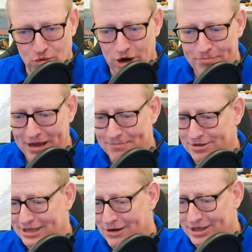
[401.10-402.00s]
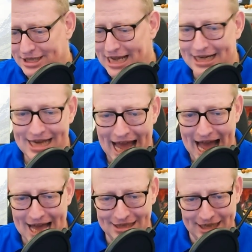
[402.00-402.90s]
work papers that was sent
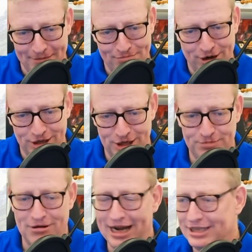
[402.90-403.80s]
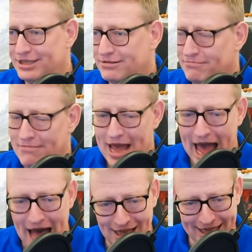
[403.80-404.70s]
as a purchase price
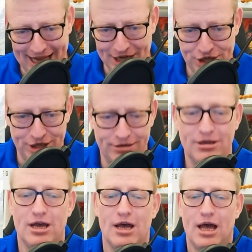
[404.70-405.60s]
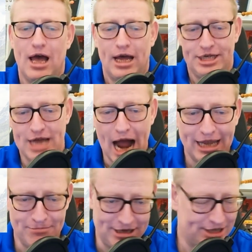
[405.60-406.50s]
allocation
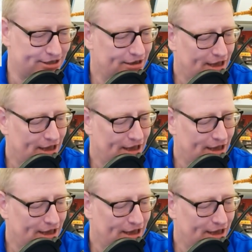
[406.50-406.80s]
document.